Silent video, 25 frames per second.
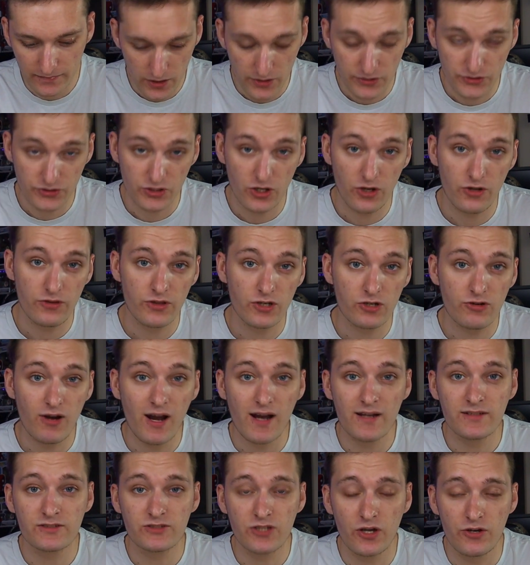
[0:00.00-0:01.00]
So the
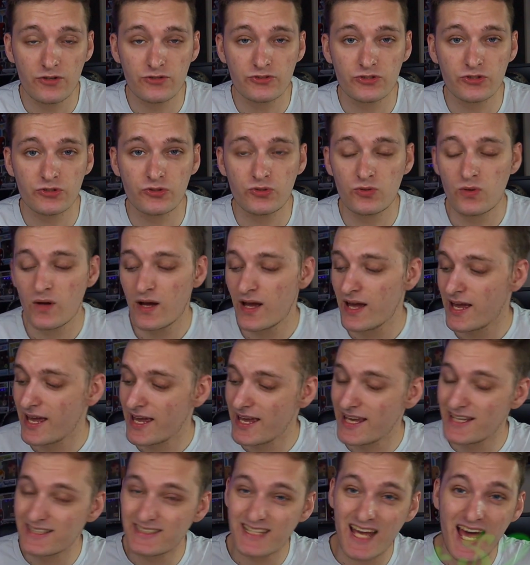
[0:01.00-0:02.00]
grand total
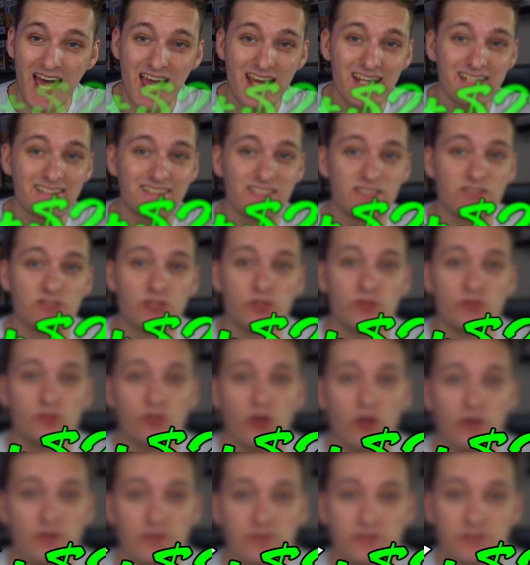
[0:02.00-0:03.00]
is
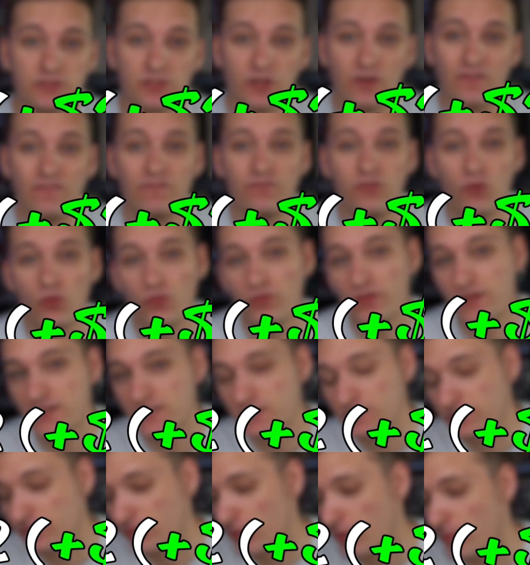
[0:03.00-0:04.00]
$82 for
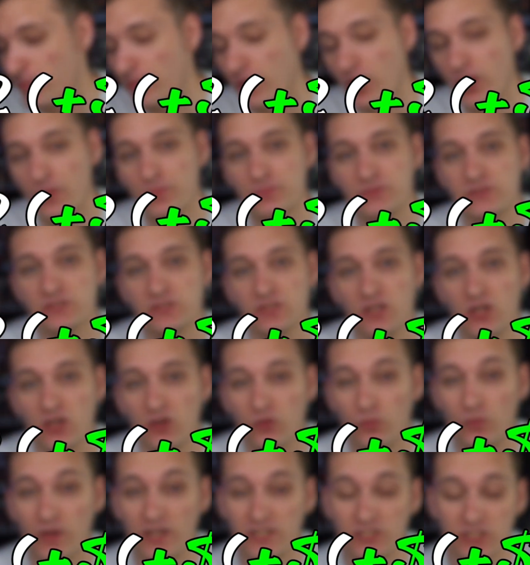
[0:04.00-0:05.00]
these 4 pops,
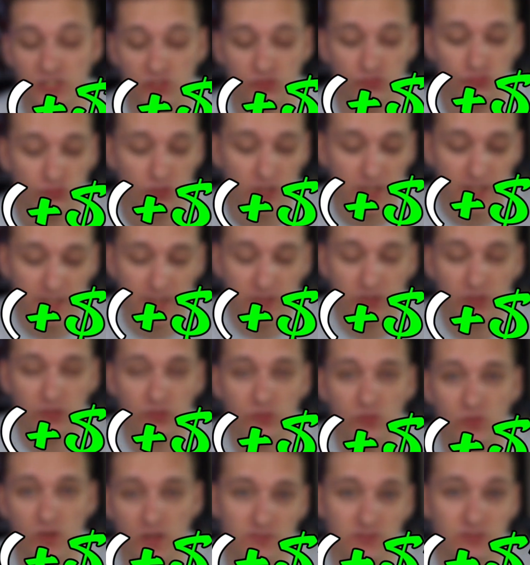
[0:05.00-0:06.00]
which is really cool.